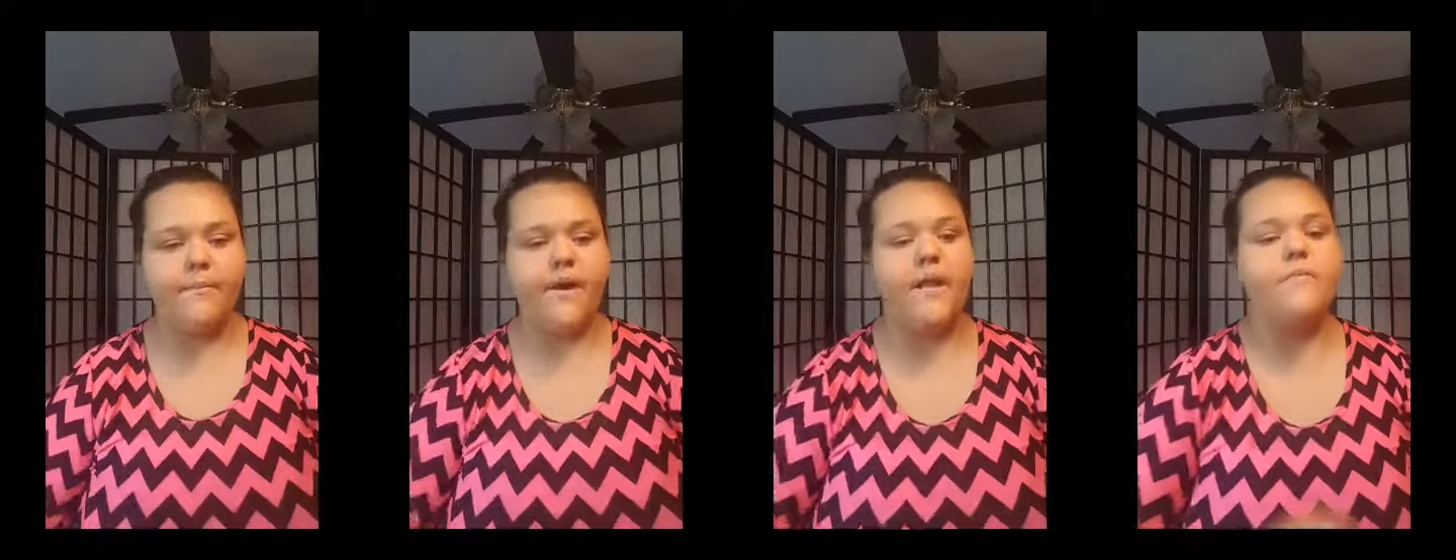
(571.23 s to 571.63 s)

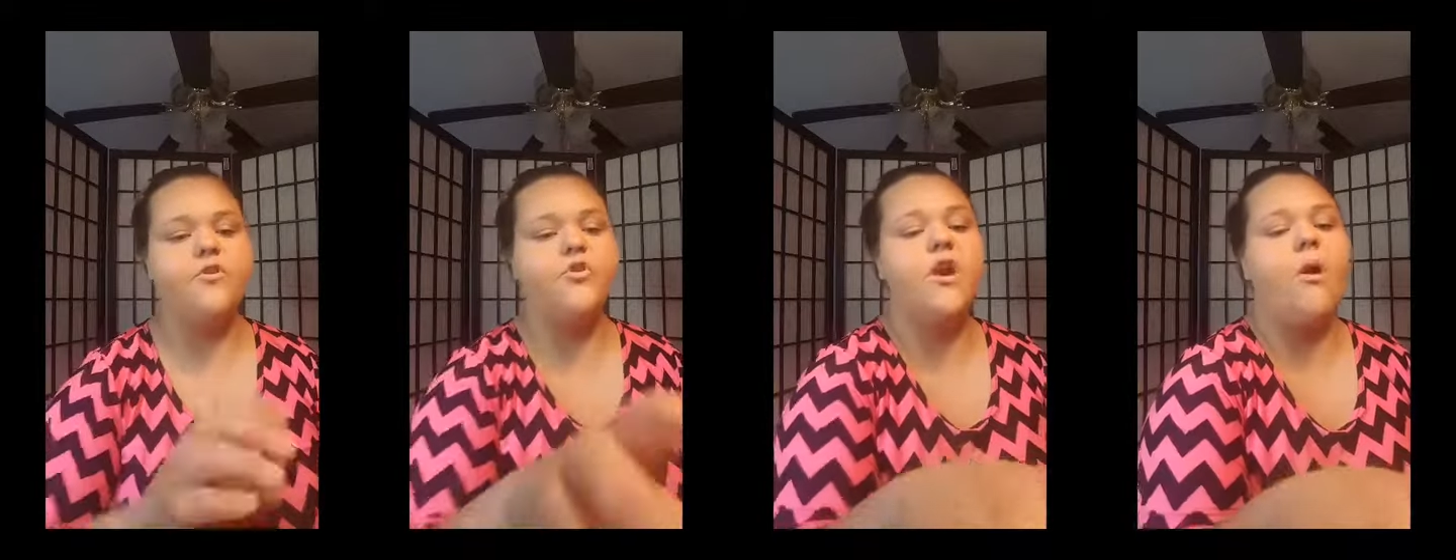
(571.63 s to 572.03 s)
But I'm
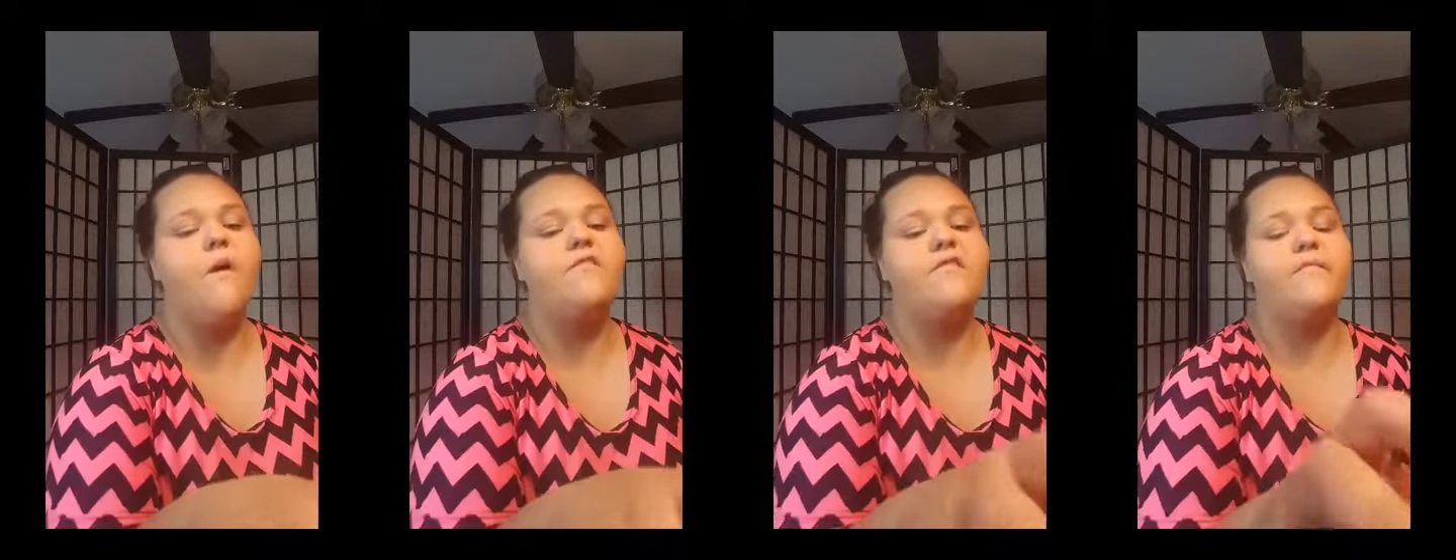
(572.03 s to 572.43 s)
usually
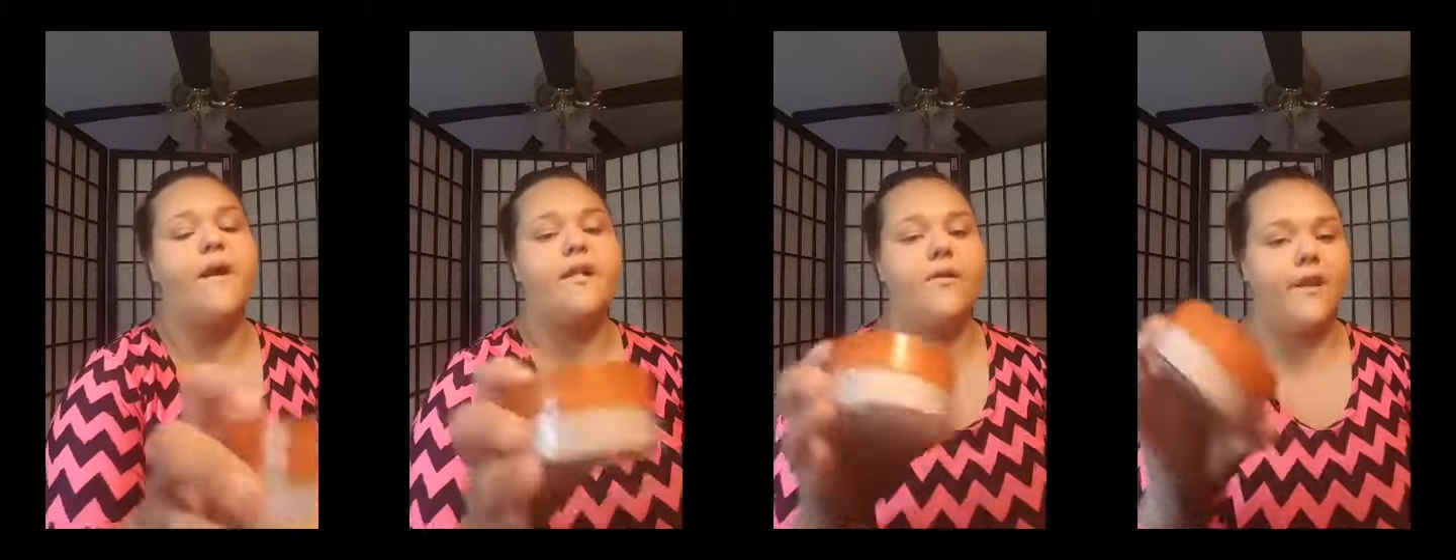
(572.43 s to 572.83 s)
always
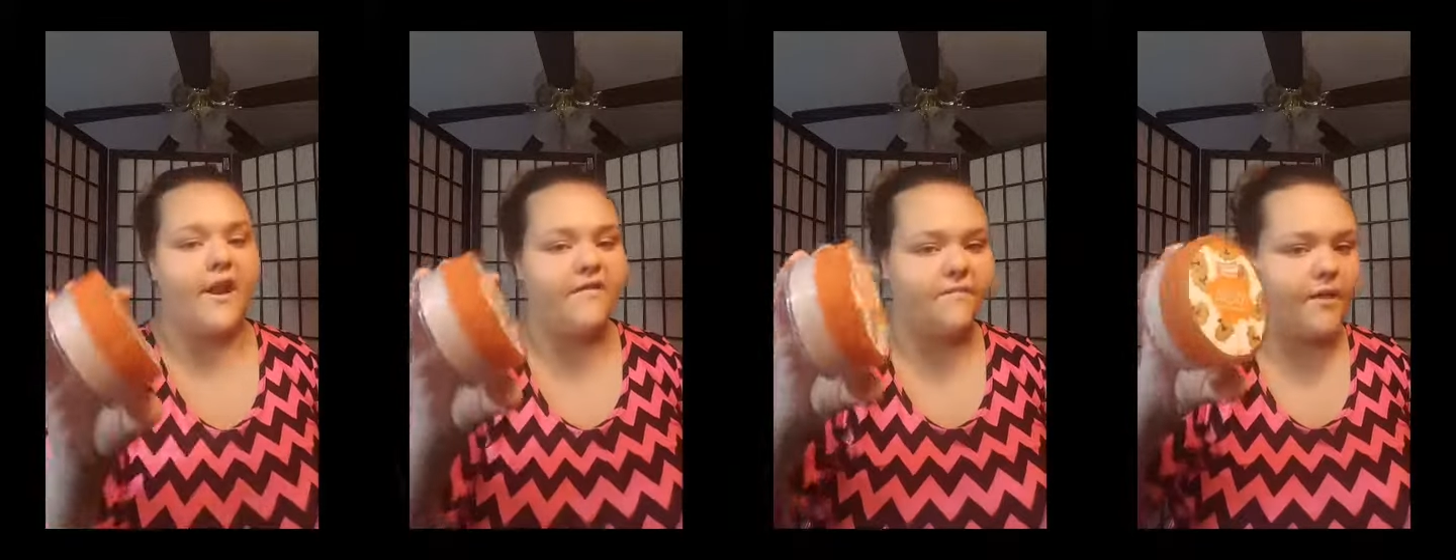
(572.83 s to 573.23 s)
using my
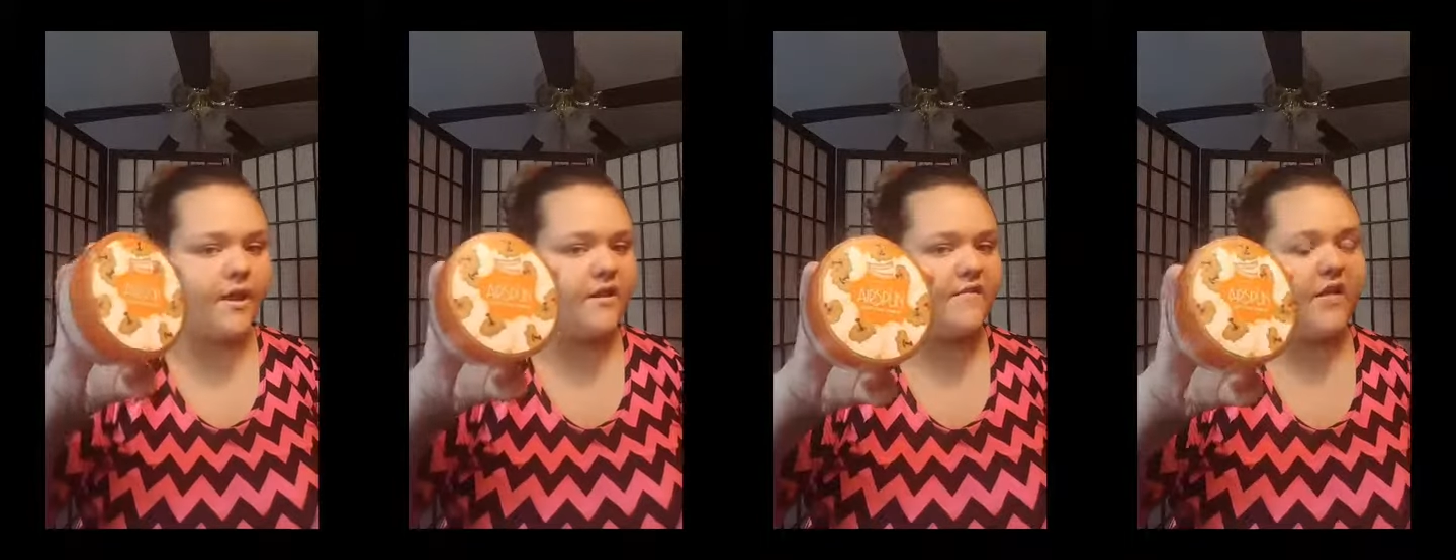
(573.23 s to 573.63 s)
Codier
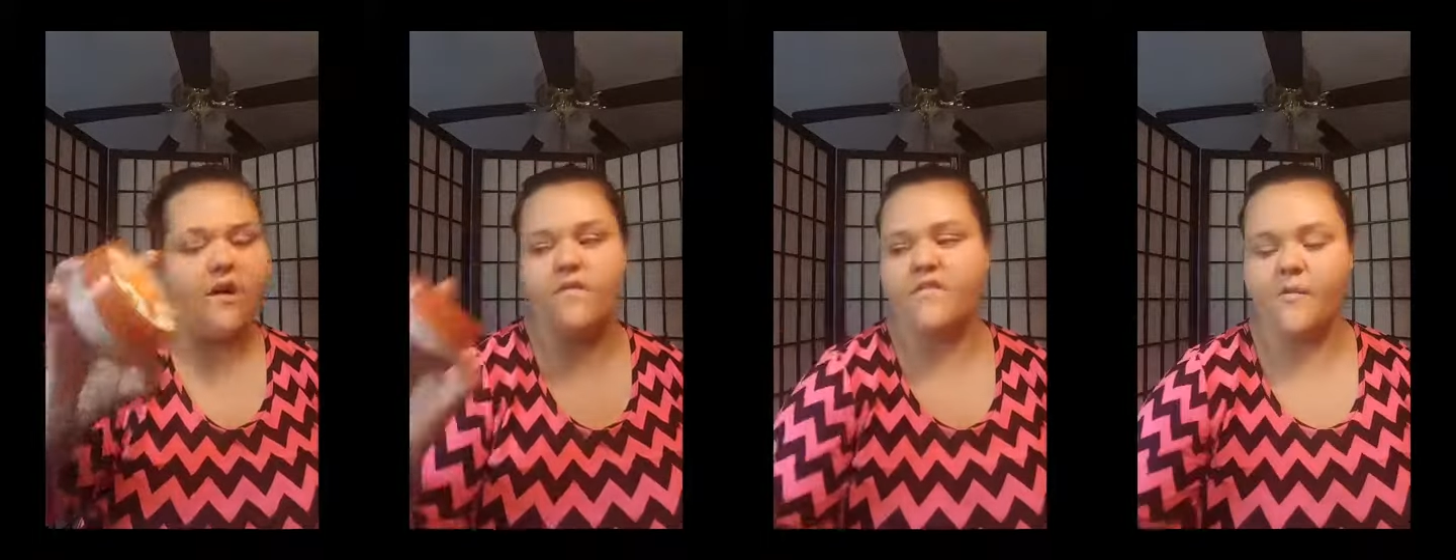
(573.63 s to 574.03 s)
sponge because I
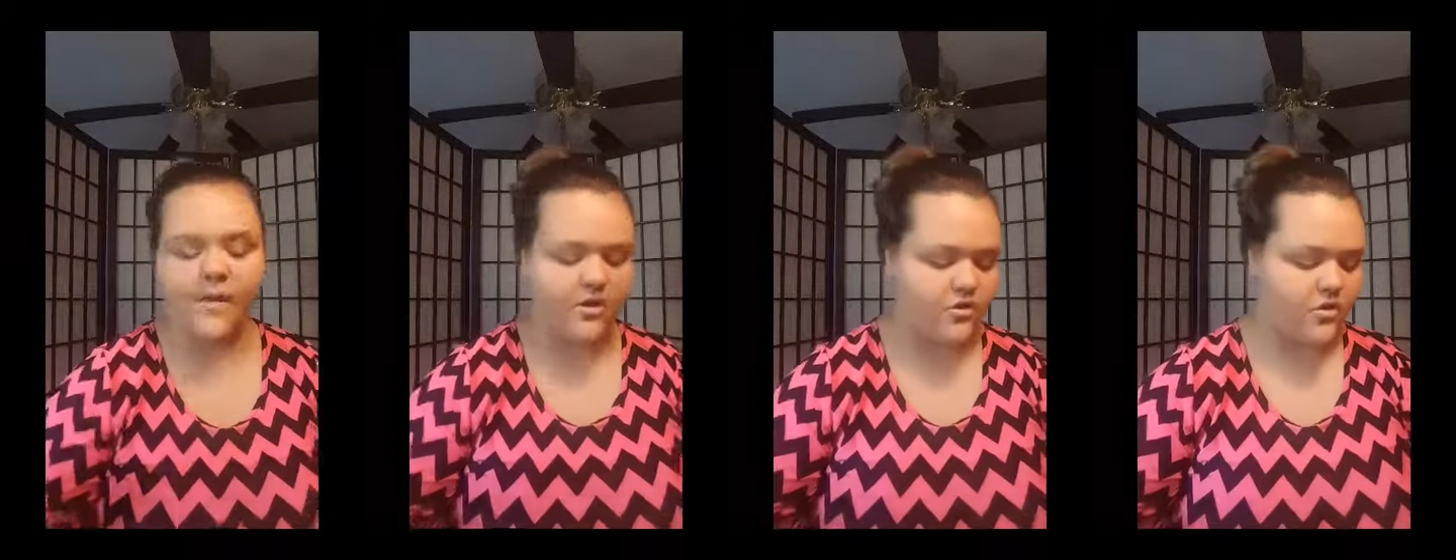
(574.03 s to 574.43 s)
love it so
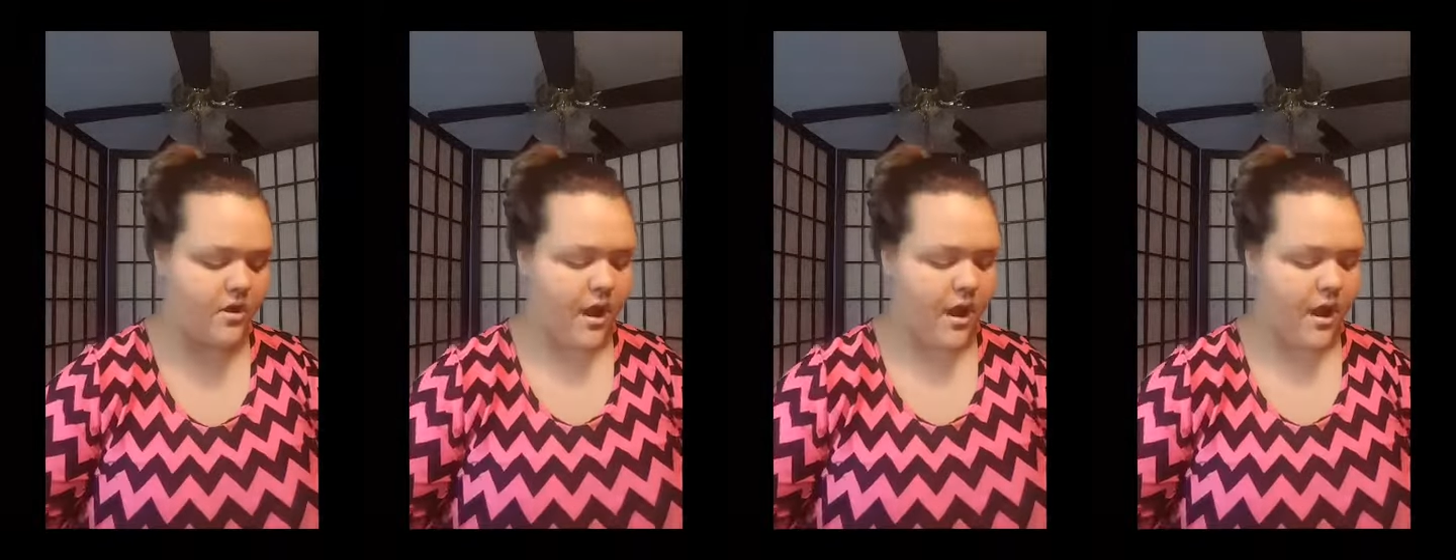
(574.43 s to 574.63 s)
much.